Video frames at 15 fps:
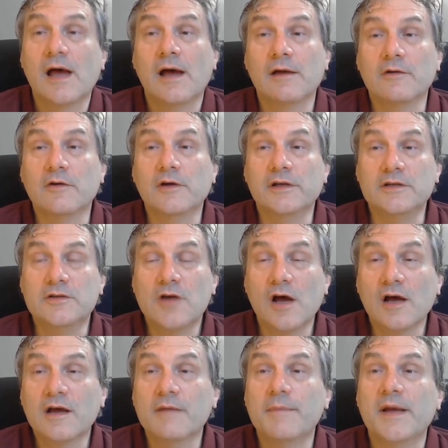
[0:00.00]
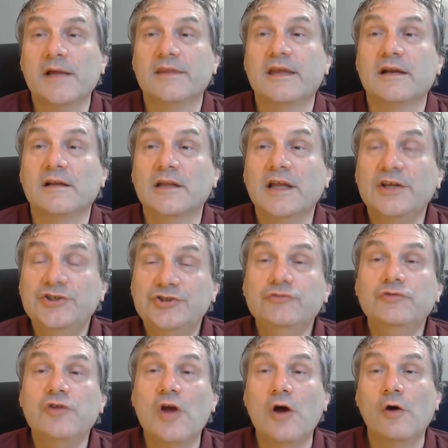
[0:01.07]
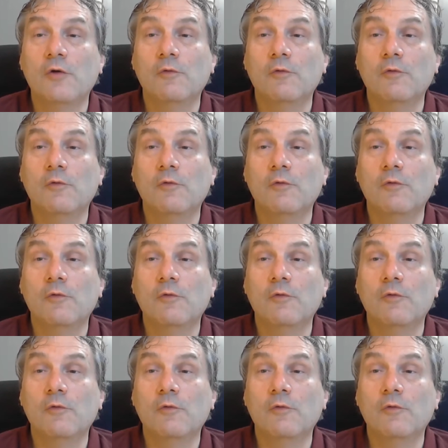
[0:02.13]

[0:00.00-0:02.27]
I'm going to talk about that'll let you know